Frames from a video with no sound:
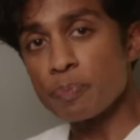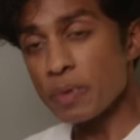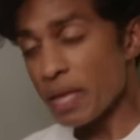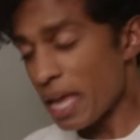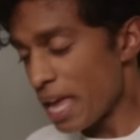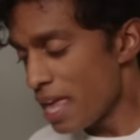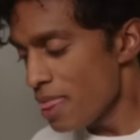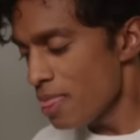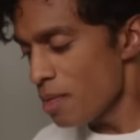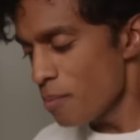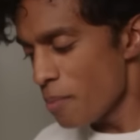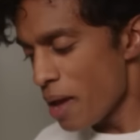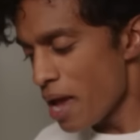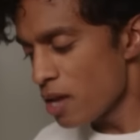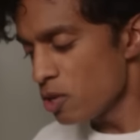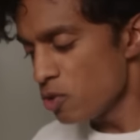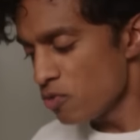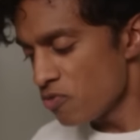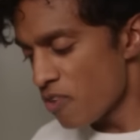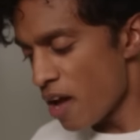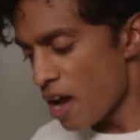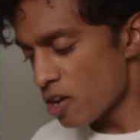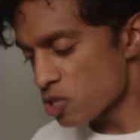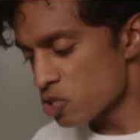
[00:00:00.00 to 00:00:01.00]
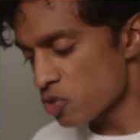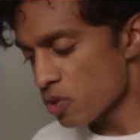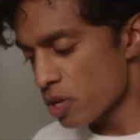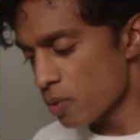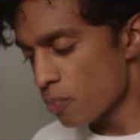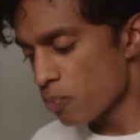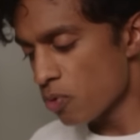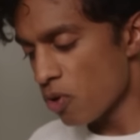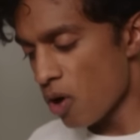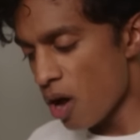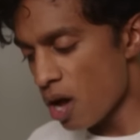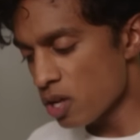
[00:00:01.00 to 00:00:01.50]
In the manufacturing
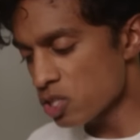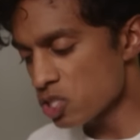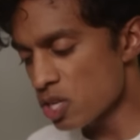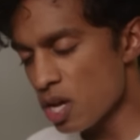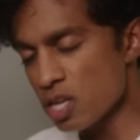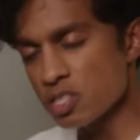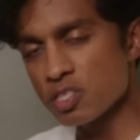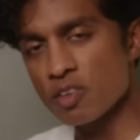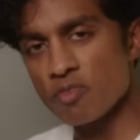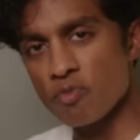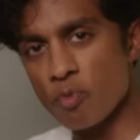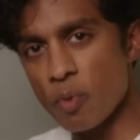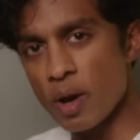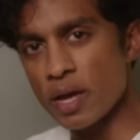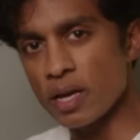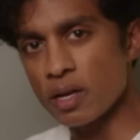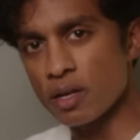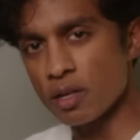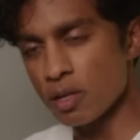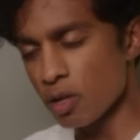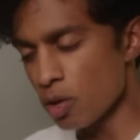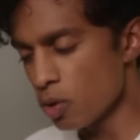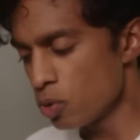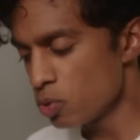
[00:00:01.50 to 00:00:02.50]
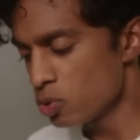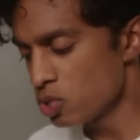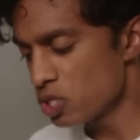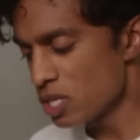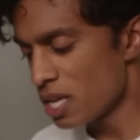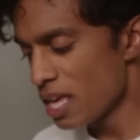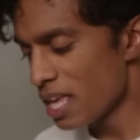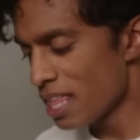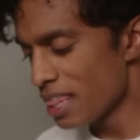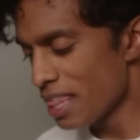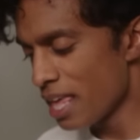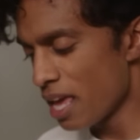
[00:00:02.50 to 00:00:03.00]
process of white clothes,
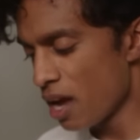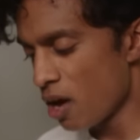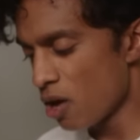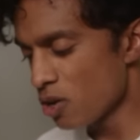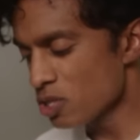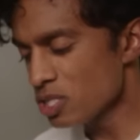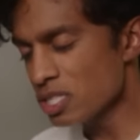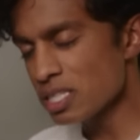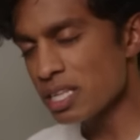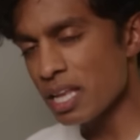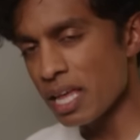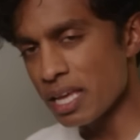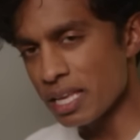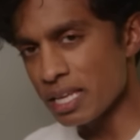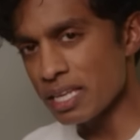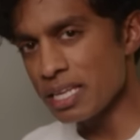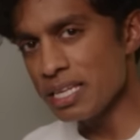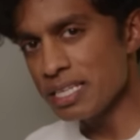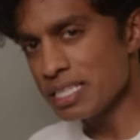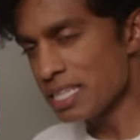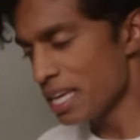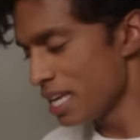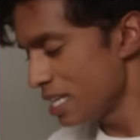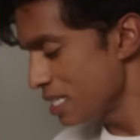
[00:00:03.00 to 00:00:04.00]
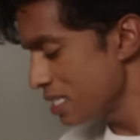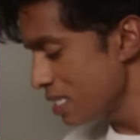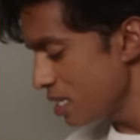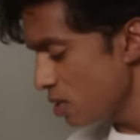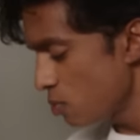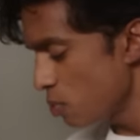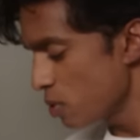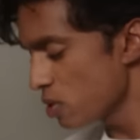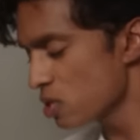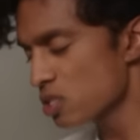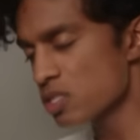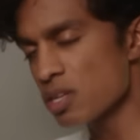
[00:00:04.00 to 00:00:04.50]
they are slightly tinted
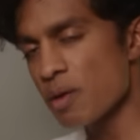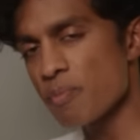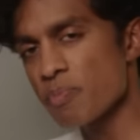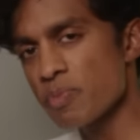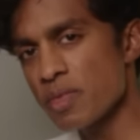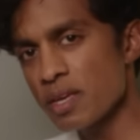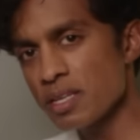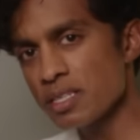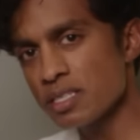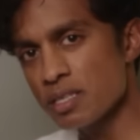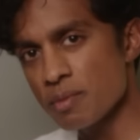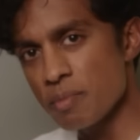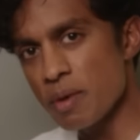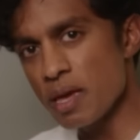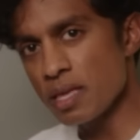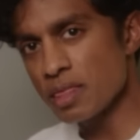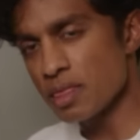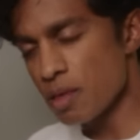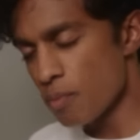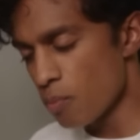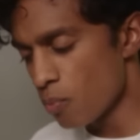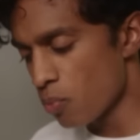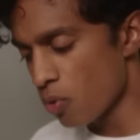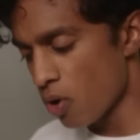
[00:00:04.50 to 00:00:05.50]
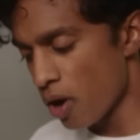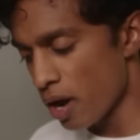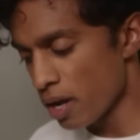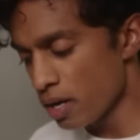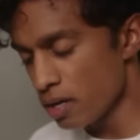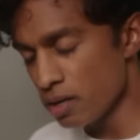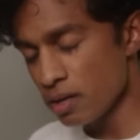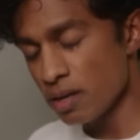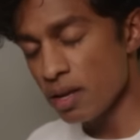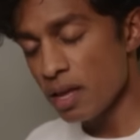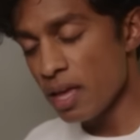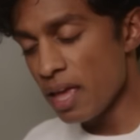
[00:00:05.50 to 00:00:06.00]
with something to make them bright.
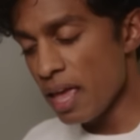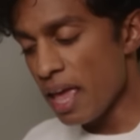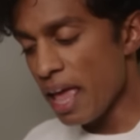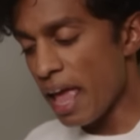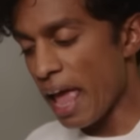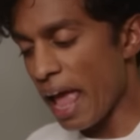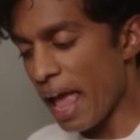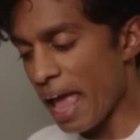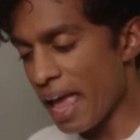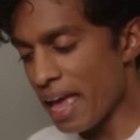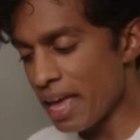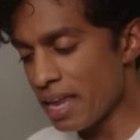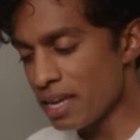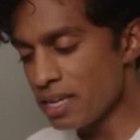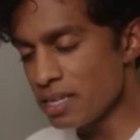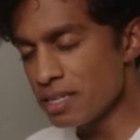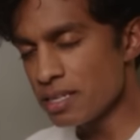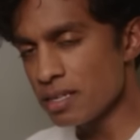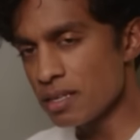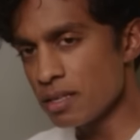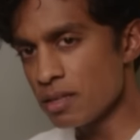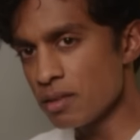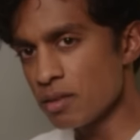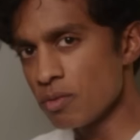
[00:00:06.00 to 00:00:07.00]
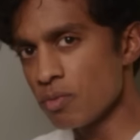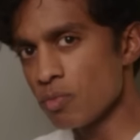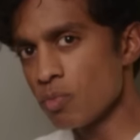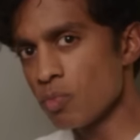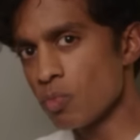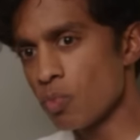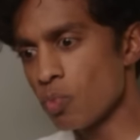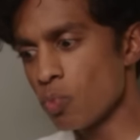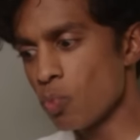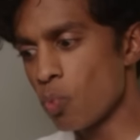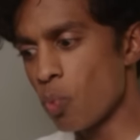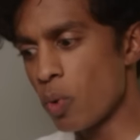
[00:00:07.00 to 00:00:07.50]
And
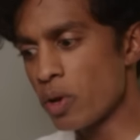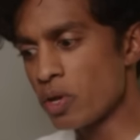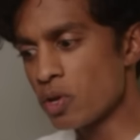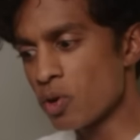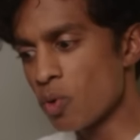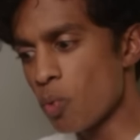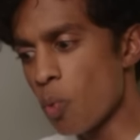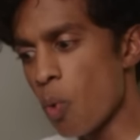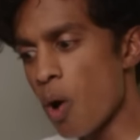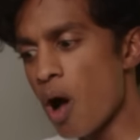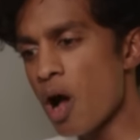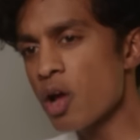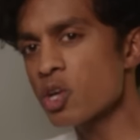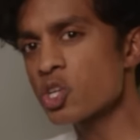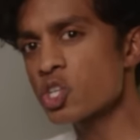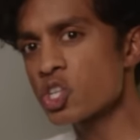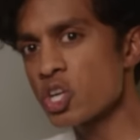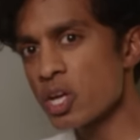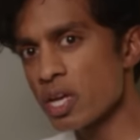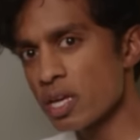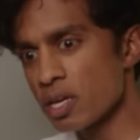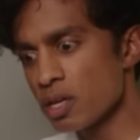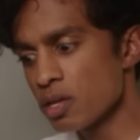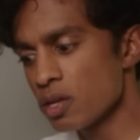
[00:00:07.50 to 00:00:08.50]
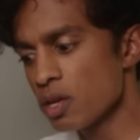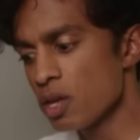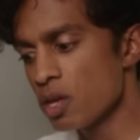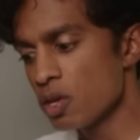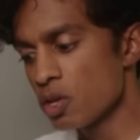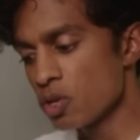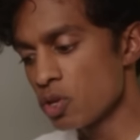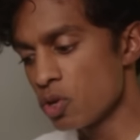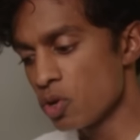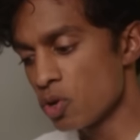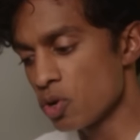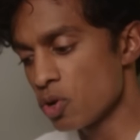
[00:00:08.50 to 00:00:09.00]
when you're washing
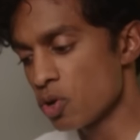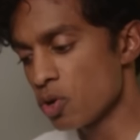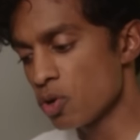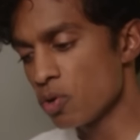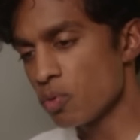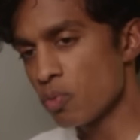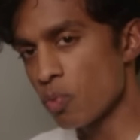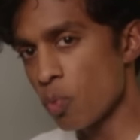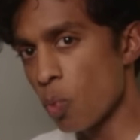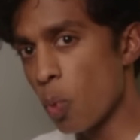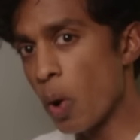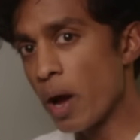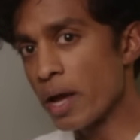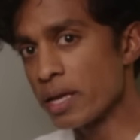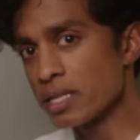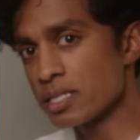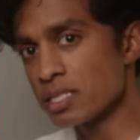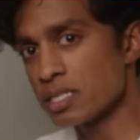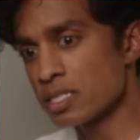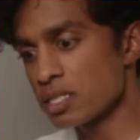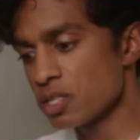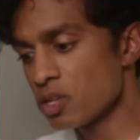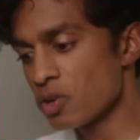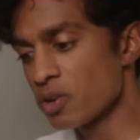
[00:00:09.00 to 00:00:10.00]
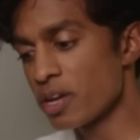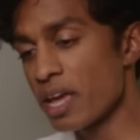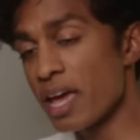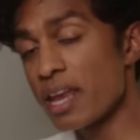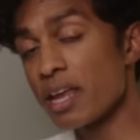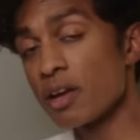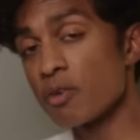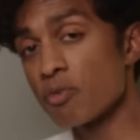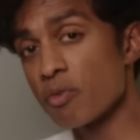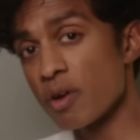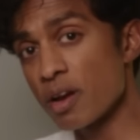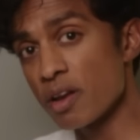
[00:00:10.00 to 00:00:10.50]
your whites, you're
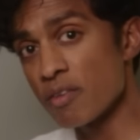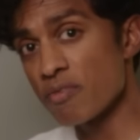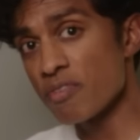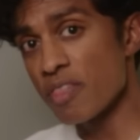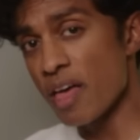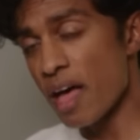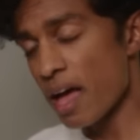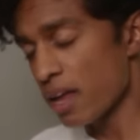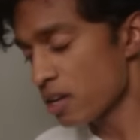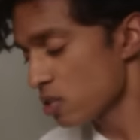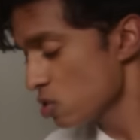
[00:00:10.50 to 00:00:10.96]
getting rid of that.